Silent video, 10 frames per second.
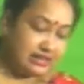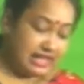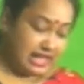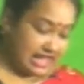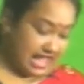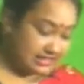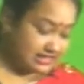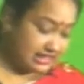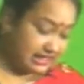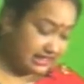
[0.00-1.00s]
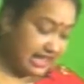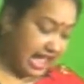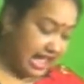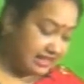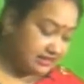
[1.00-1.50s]
as thin
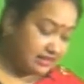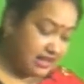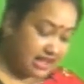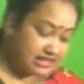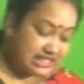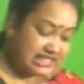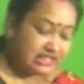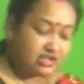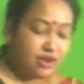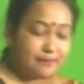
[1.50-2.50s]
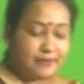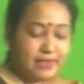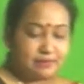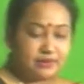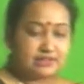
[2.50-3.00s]
as a sheet of
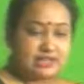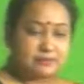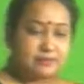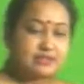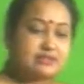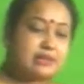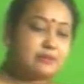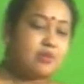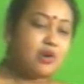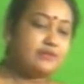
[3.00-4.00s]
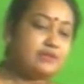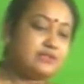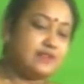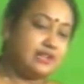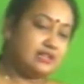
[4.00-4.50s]
paper. That means the boy was
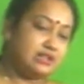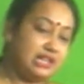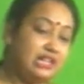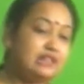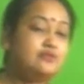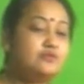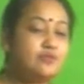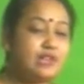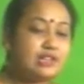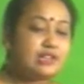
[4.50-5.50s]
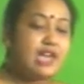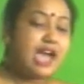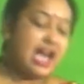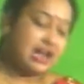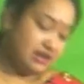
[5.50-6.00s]
very thin, weak,
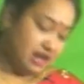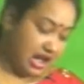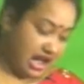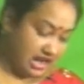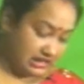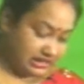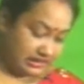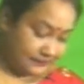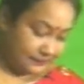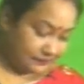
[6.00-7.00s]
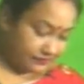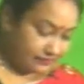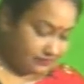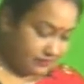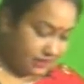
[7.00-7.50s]
and hungry,
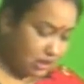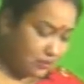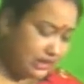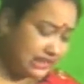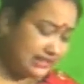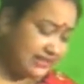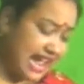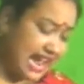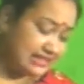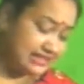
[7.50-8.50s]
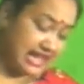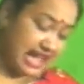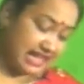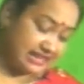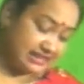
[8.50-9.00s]
with rat's
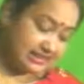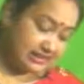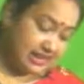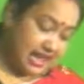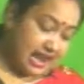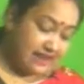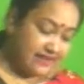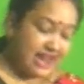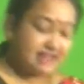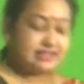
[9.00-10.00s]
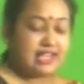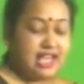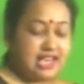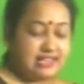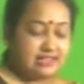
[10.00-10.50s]
eyes. Rat's
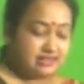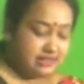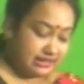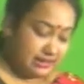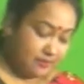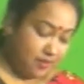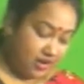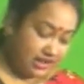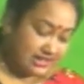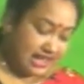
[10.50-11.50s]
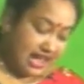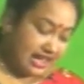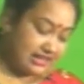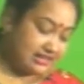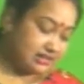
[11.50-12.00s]
eyes, the boy's
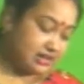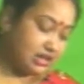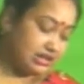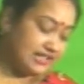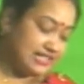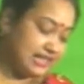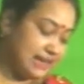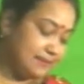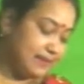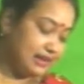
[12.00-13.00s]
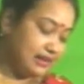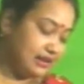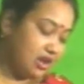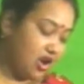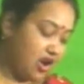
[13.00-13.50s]
eyes resemble
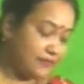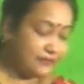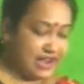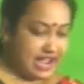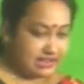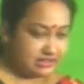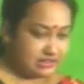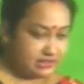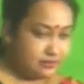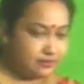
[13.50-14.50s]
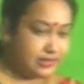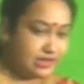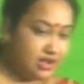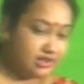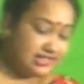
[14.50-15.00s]
of rat
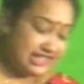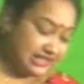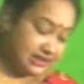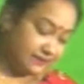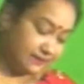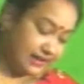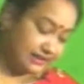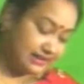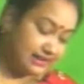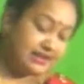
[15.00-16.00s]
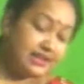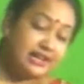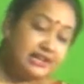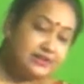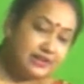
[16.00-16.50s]
because it reflected
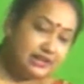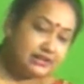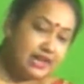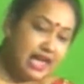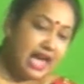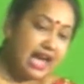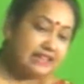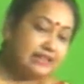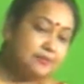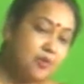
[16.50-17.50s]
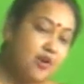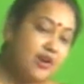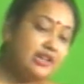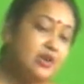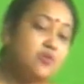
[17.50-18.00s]
greed, and the
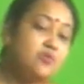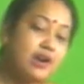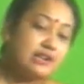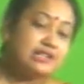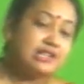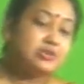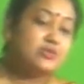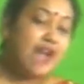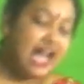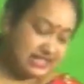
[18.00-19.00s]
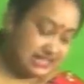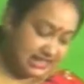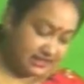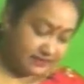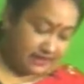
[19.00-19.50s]
boy wanted to
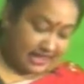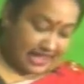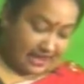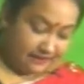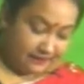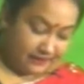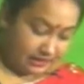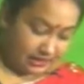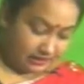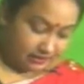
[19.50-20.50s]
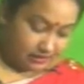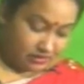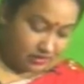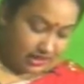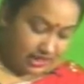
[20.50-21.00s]
achieve everything.
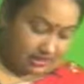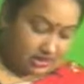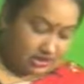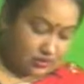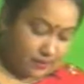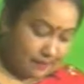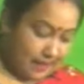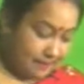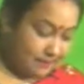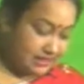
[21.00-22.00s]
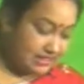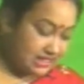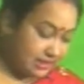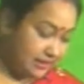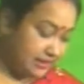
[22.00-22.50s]
Okay, so paper
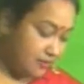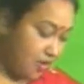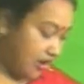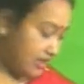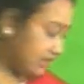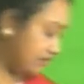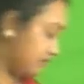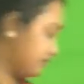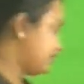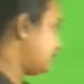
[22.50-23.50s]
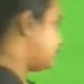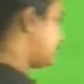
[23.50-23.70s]
seeming boy means